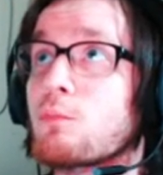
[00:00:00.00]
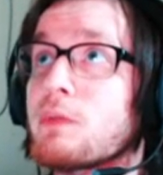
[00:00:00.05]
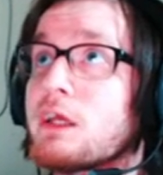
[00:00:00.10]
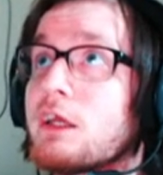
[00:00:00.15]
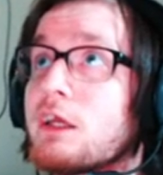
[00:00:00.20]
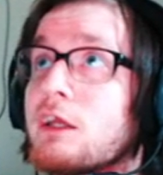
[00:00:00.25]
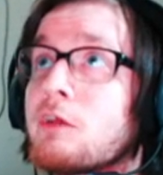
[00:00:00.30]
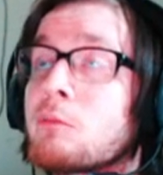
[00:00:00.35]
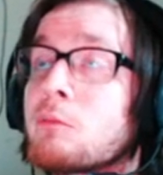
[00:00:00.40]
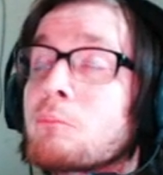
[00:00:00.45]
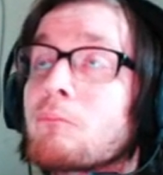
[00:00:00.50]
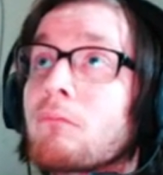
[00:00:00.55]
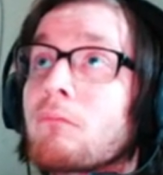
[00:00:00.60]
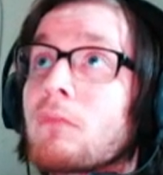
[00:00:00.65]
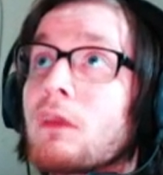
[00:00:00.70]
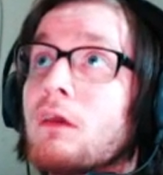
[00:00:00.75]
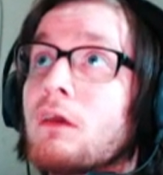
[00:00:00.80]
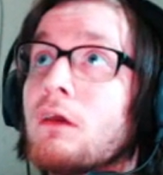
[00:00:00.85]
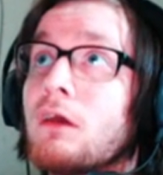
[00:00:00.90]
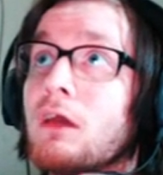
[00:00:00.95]
me,
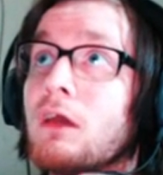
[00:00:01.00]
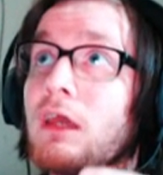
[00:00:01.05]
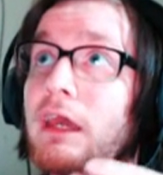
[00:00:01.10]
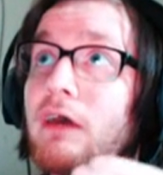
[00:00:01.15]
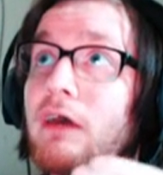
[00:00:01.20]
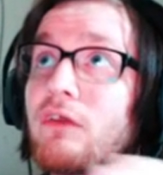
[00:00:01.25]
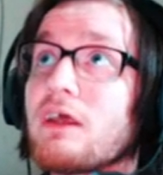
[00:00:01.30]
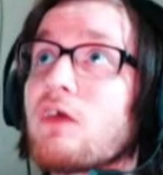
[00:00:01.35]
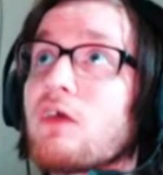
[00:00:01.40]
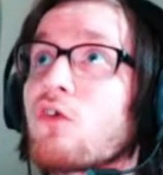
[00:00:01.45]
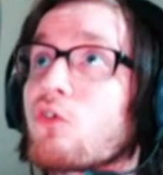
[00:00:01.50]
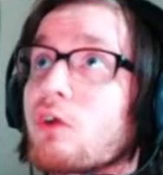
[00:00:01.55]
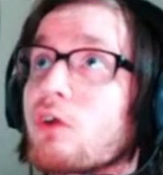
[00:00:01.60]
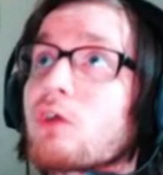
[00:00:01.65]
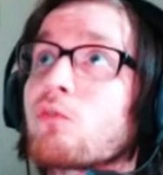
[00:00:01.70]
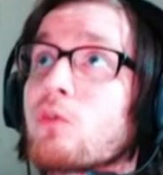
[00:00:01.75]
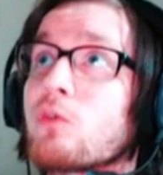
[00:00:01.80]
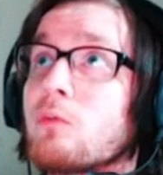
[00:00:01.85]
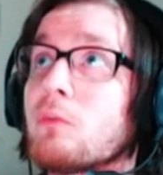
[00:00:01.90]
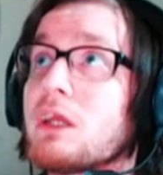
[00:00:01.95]
how they
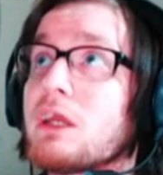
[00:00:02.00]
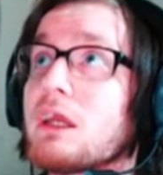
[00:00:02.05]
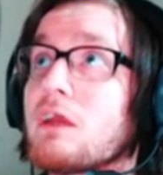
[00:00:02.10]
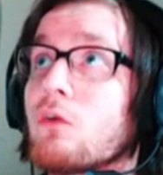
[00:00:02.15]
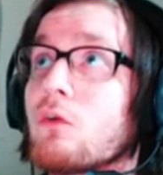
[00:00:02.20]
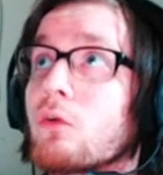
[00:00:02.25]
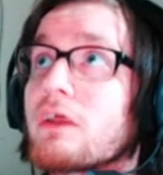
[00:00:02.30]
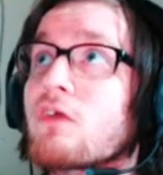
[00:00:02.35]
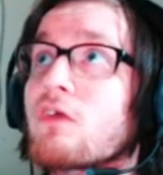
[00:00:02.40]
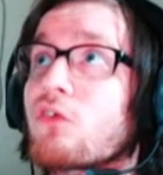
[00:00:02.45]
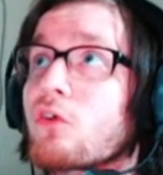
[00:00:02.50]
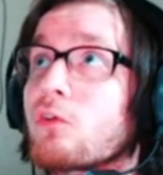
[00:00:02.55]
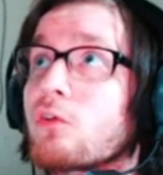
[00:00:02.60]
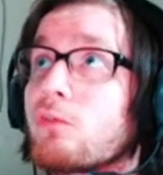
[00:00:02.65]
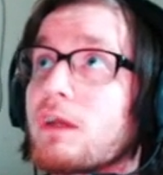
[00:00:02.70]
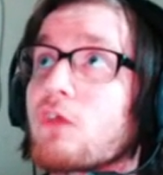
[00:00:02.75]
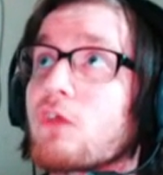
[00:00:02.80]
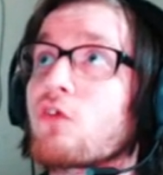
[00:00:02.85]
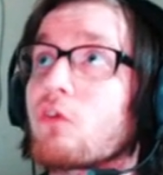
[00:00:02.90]
strengthen me, and all that sort of thing.